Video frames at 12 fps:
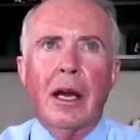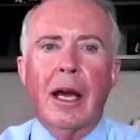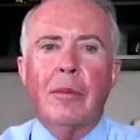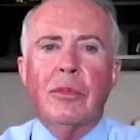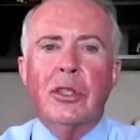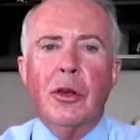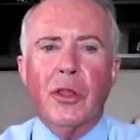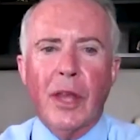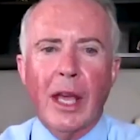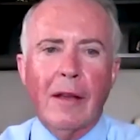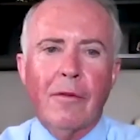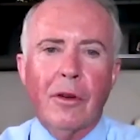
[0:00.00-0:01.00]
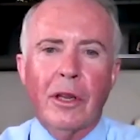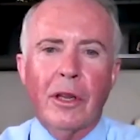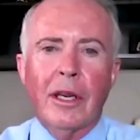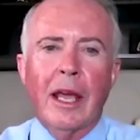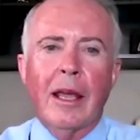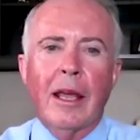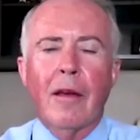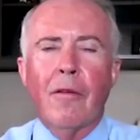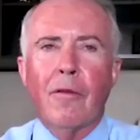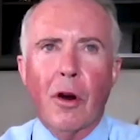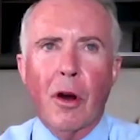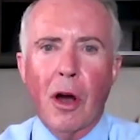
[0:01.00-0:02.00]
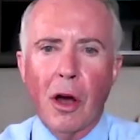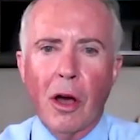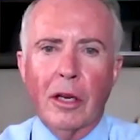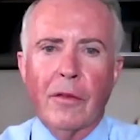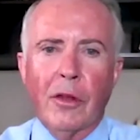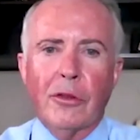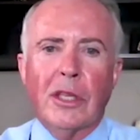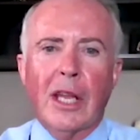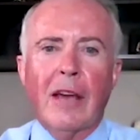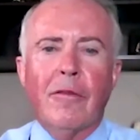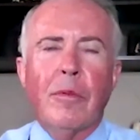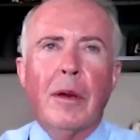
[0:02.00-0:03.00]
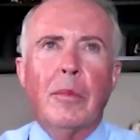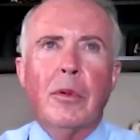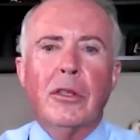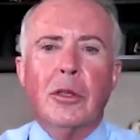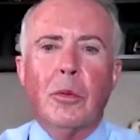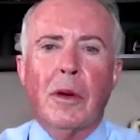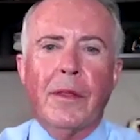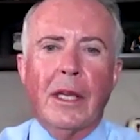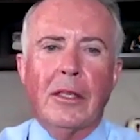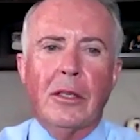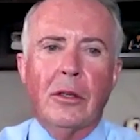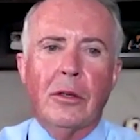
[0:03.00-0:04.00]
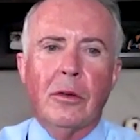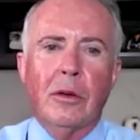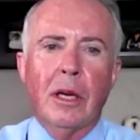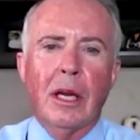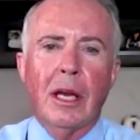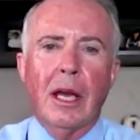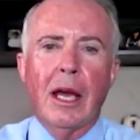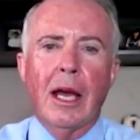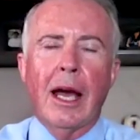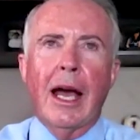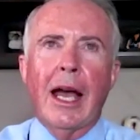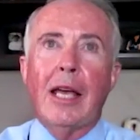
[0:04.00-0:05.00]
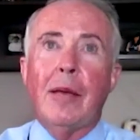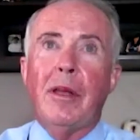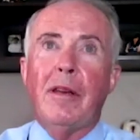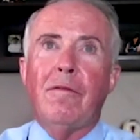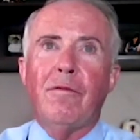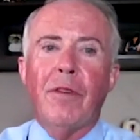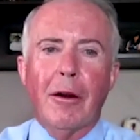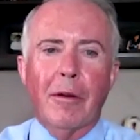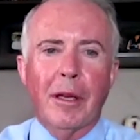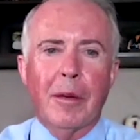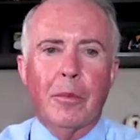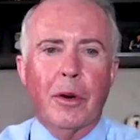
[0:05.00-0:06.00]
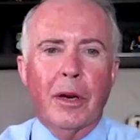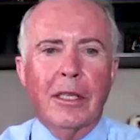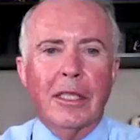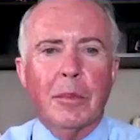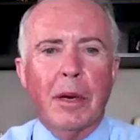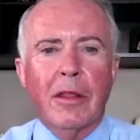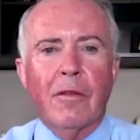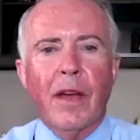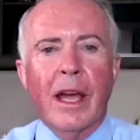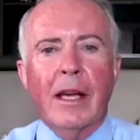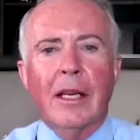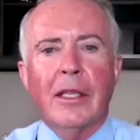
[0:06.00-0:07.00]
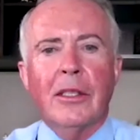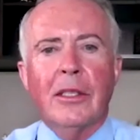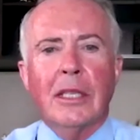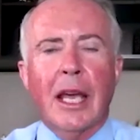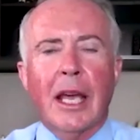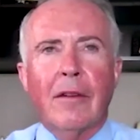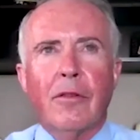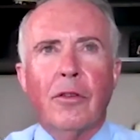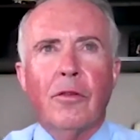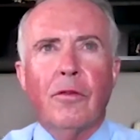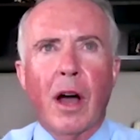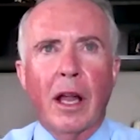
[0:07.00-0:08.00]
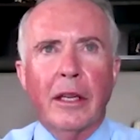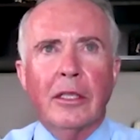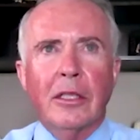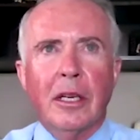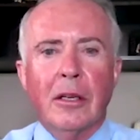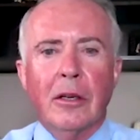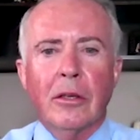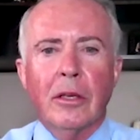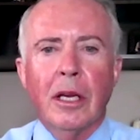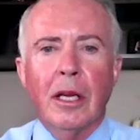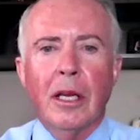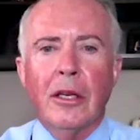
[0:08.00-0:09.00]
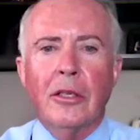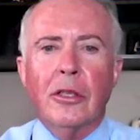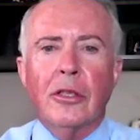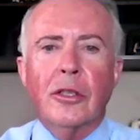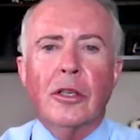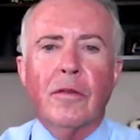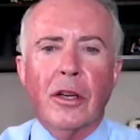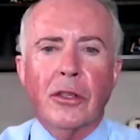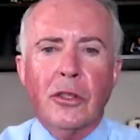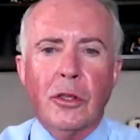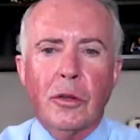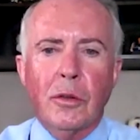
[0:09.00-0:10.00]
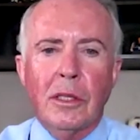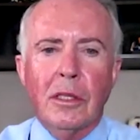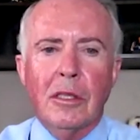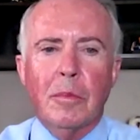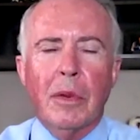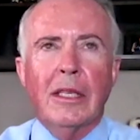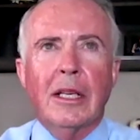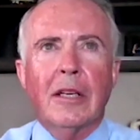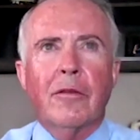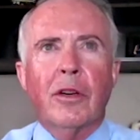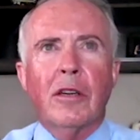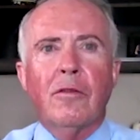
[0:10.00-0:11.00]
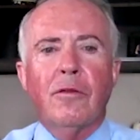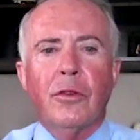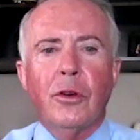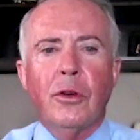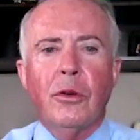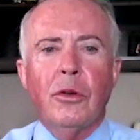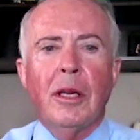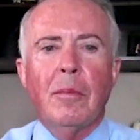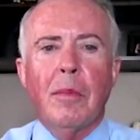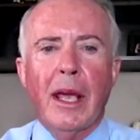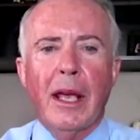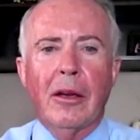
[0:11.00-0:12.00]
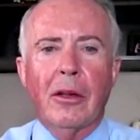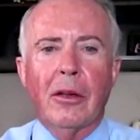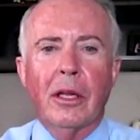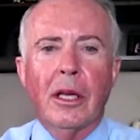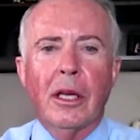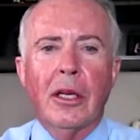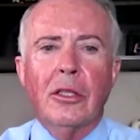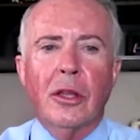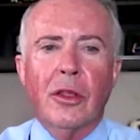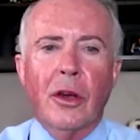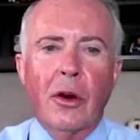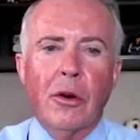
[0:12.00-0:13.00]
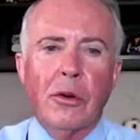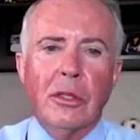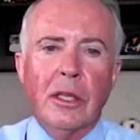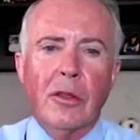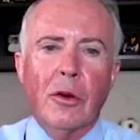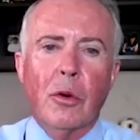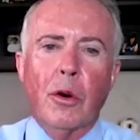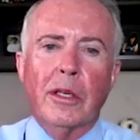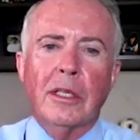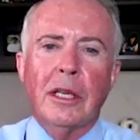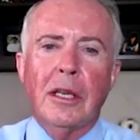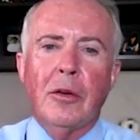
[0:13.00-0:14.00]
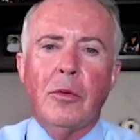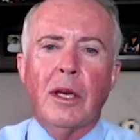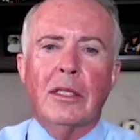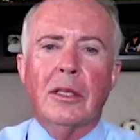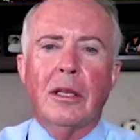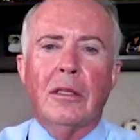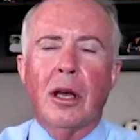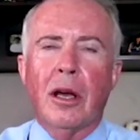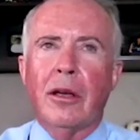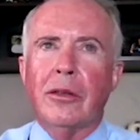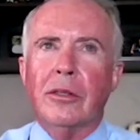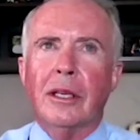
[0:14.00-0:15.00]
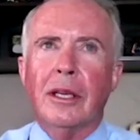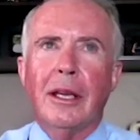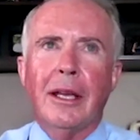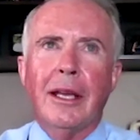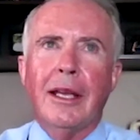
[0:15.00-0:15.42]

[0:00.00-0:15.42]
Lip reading: I'm so thankful for all of those staff members and what they do. I have been very impressed by the faculty and staff who volunteered to serve our students by delivering food and mail to those in the quarantine residence halls.